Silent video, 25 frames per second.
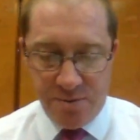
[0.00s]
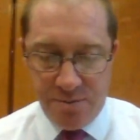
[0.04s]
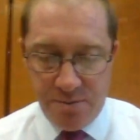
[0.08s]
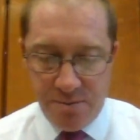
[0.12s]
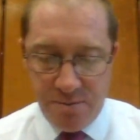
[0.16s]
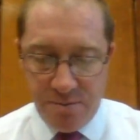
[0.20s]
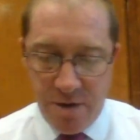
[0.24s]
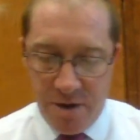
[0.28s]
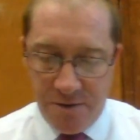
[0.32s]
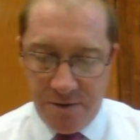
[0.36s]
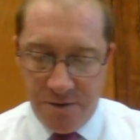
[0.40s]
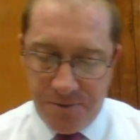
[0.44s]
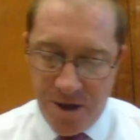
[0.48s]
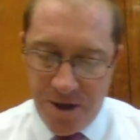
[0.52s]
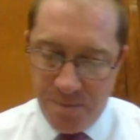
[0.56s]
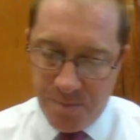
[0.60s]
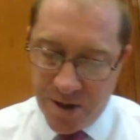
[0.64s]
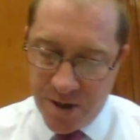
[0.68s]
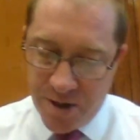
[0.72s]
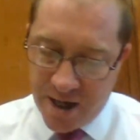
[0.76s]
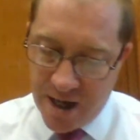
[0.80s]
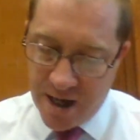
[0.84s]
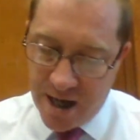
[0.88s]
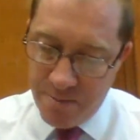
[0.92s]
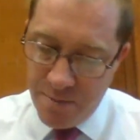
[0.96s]
and my feet
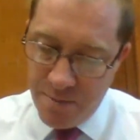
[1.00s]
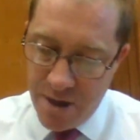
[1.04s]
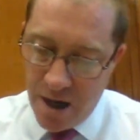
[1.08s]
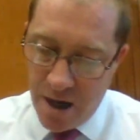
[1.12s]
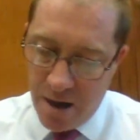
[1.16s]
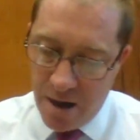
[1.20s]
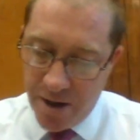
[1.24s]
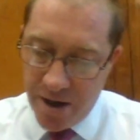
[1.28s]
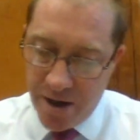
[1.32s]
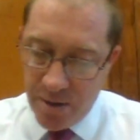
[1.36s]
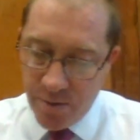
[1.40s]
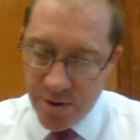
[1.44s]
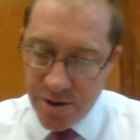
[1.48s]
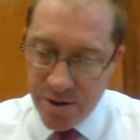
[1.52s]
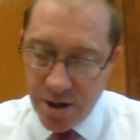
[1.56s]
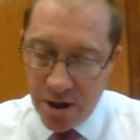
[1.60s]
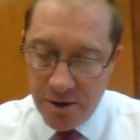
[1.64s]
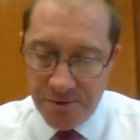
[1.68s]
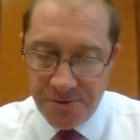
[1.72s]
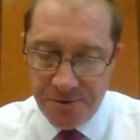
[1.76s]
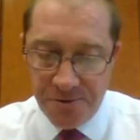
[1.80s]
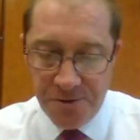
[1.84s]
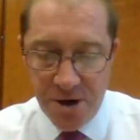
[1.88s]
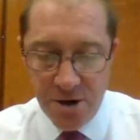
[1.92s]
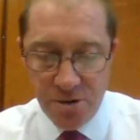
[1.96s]
became numb and I was
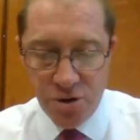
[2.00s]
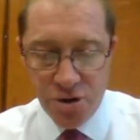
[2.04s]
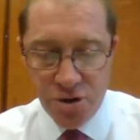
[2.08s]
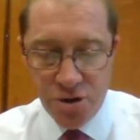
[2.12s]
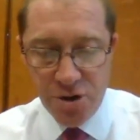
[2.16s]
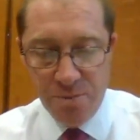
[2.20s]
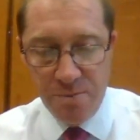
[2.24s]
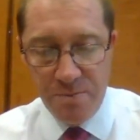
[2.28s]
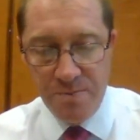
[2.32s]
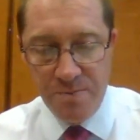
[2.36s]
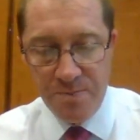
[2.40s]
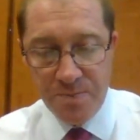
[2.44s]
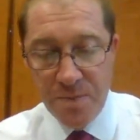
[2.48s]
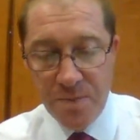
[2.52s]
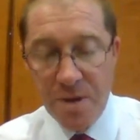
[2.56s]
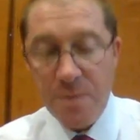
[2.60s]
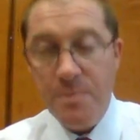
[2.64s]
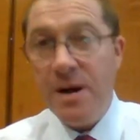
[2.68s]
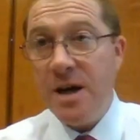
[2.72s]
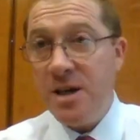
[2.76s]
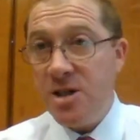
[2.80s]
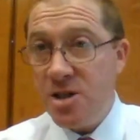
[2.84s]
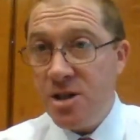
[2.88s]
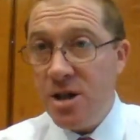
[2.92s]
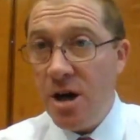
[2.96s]
half frozen,
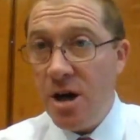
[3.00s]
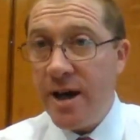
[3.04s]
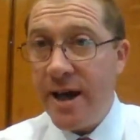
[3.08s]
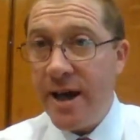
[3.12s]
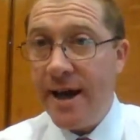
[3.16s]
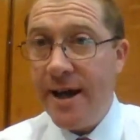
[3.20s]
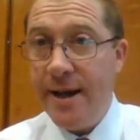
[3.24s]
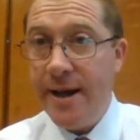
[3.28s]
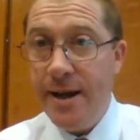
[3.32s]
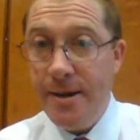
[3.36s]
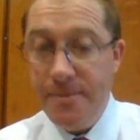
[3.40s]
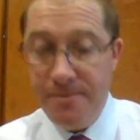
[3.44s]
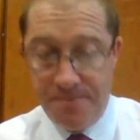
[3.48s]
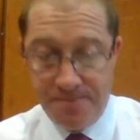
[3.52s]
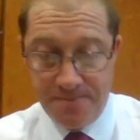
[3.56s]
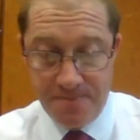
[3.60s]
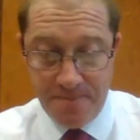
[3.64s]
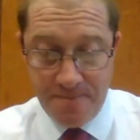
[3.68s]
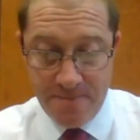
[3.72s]
but I stuck at it.